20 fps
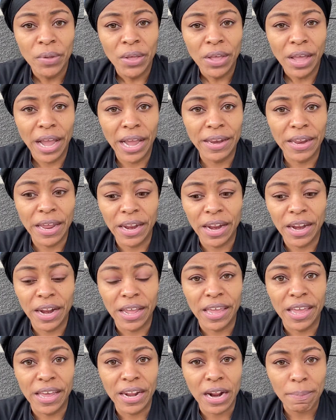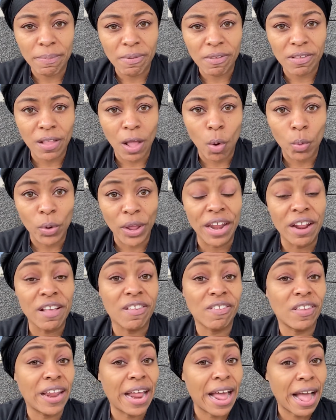And then it'd get up slowly. It'd
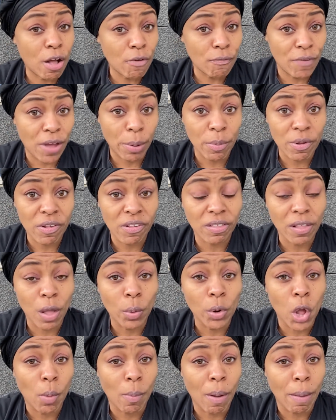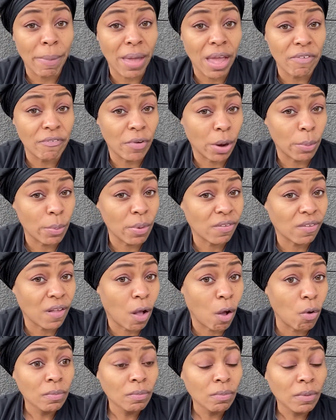sit down very slowly on my bed, very
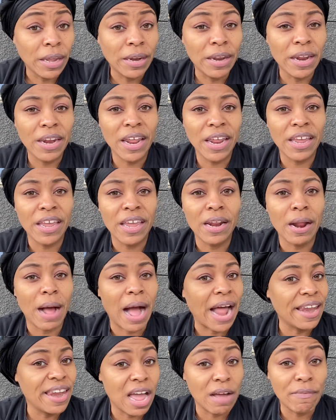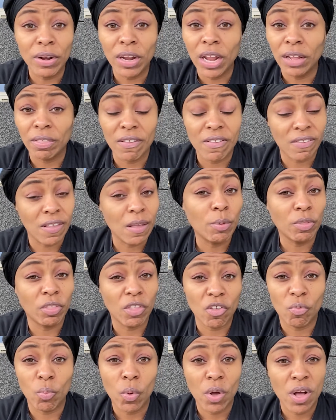soft. And then it'd get up. I never looked to see what
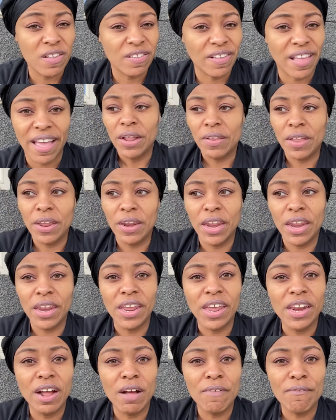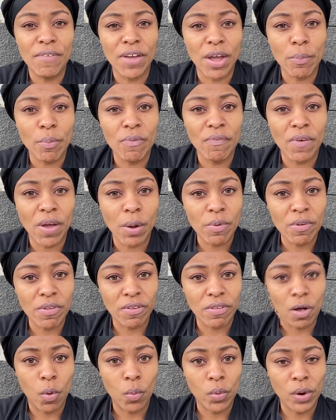this was ever. Then it'd get up very, very
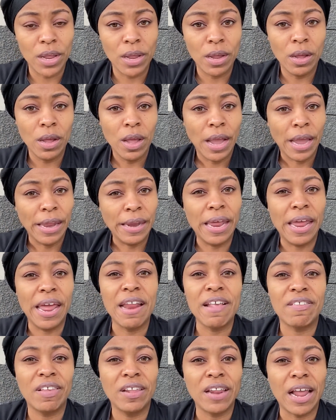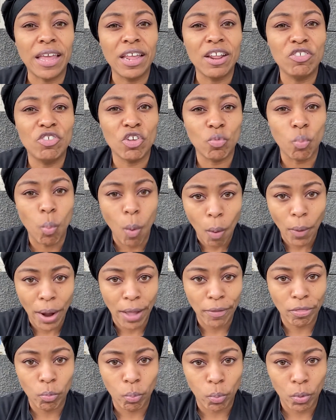slowly. Then it seemed like it'd just walk
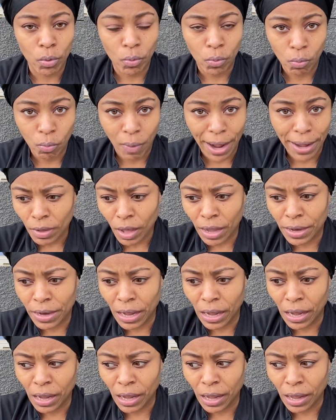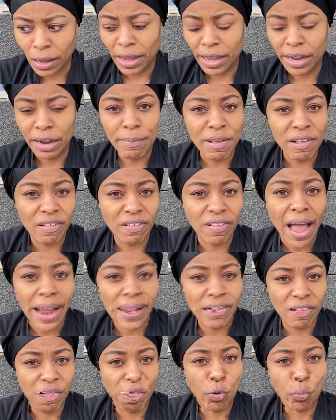out the room, right? And then it'd be
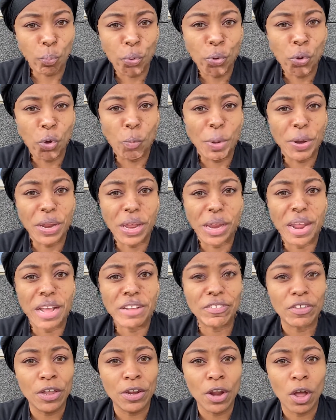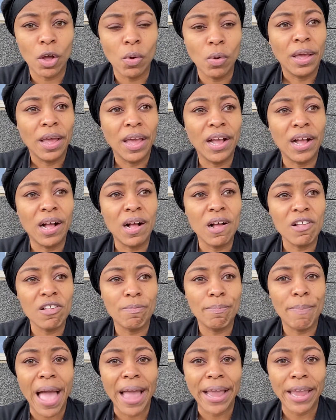silent in the room. And then next thing you know, it
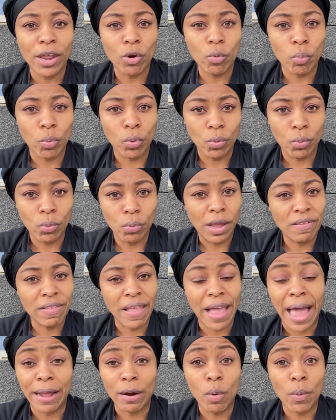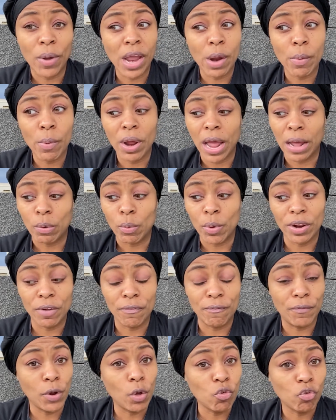comes back in the room. It's like I don't hear it. I don't hear the
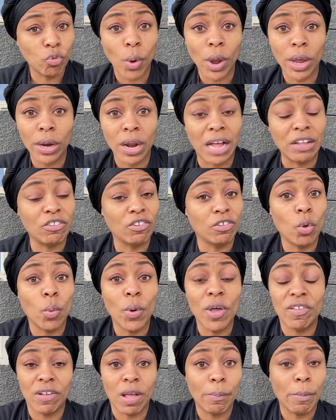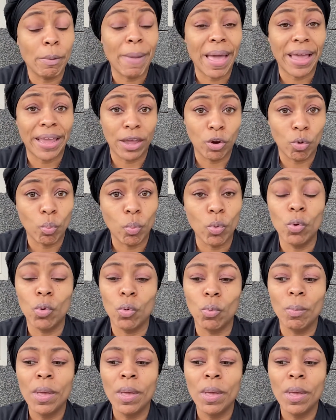floor squeaking. I just know it's coming back in the room.